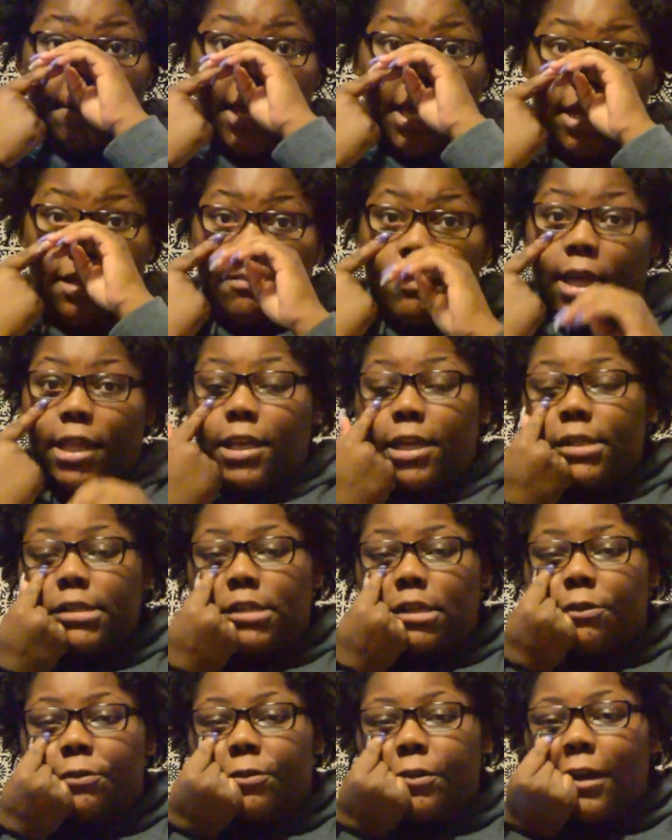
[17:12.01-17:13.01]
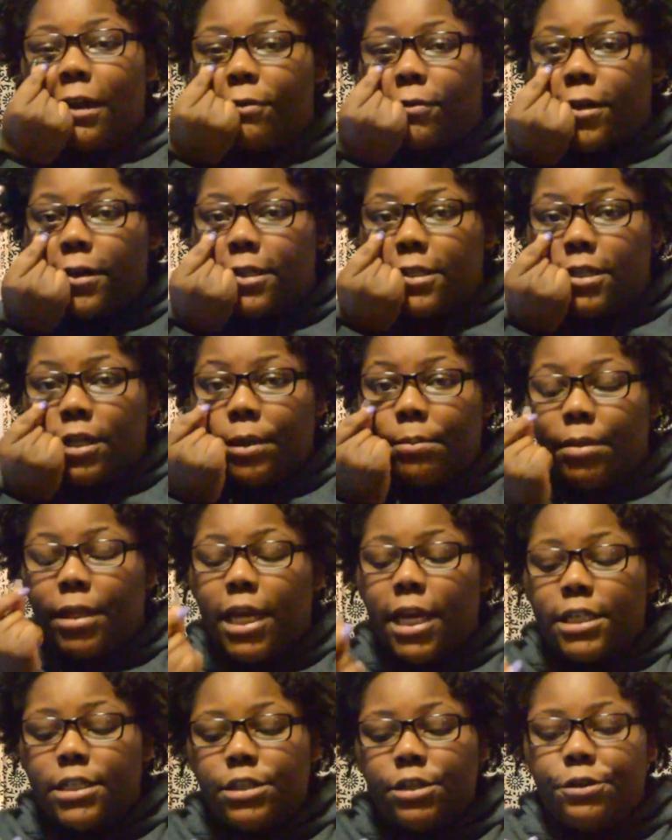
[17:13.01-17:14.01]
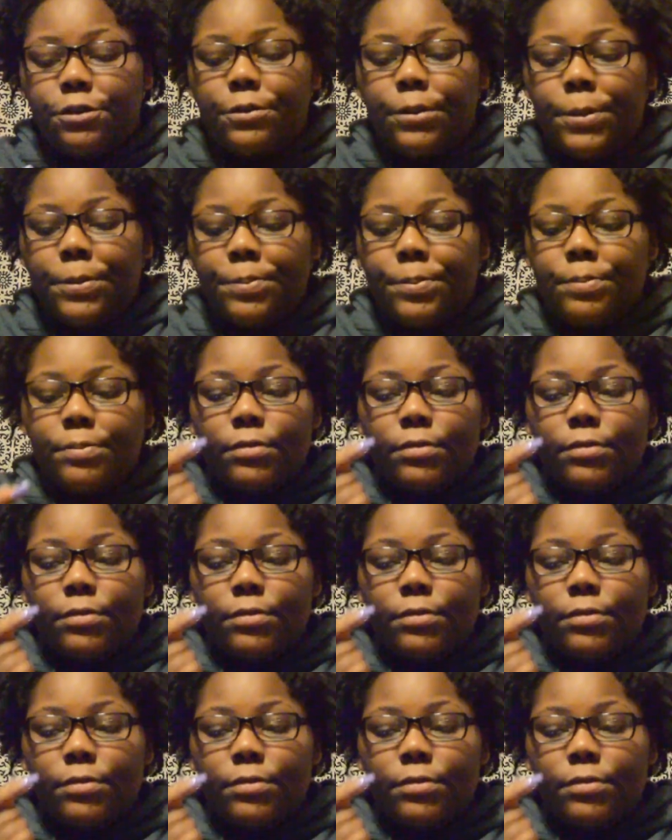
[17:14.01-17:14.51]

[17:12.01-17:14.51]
making my list of where I wanted to apply to,